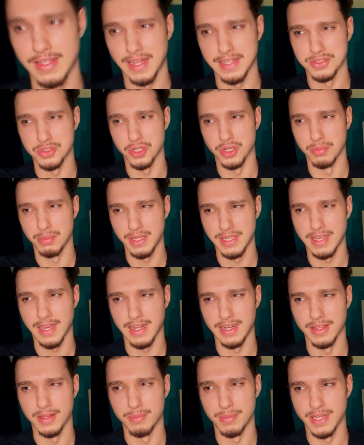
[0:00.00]
That's going to be
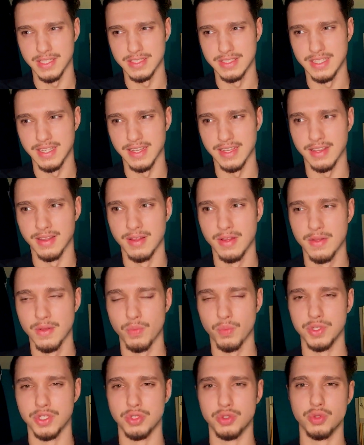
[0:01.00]
kind of the best thing.
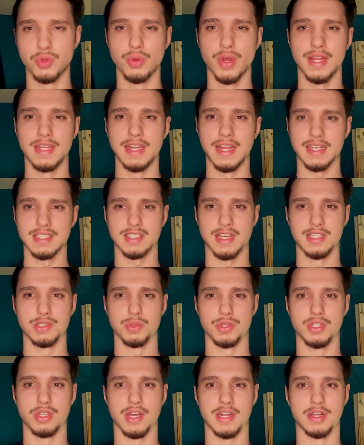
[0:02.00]
When you do any exercise
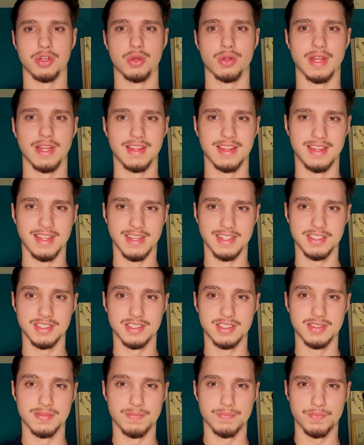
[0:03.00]
where you kind of go like
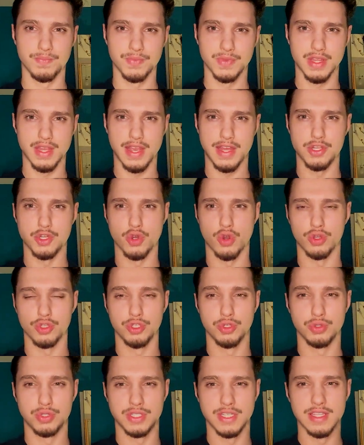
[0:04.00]
this and
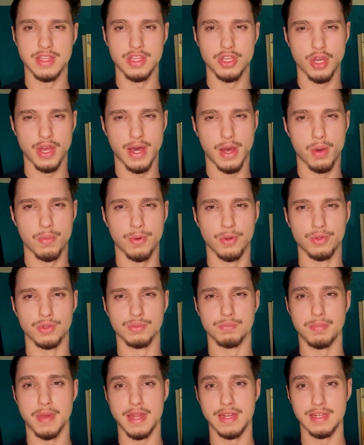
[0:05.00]
you see that your elbow is
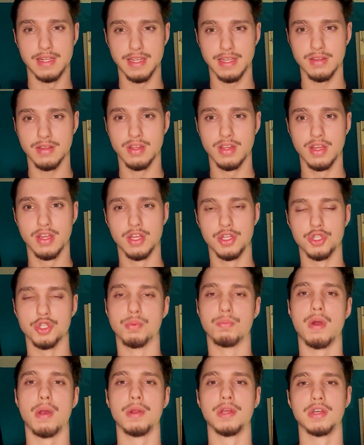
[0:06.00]
bending,
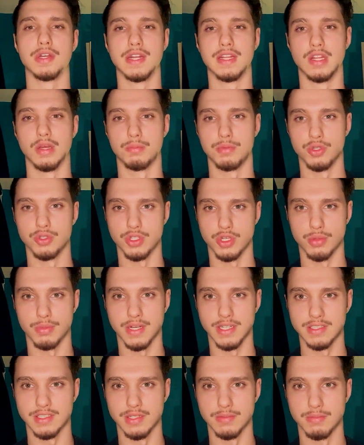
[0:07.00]
you're probably going to end up using your
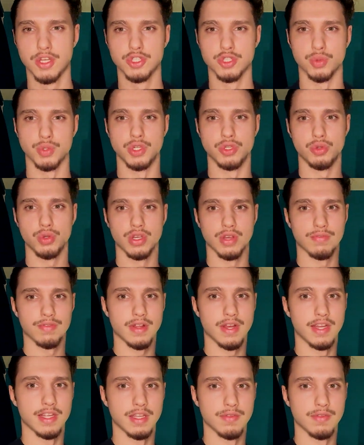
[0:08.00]
bicep. So when you're doing a fly,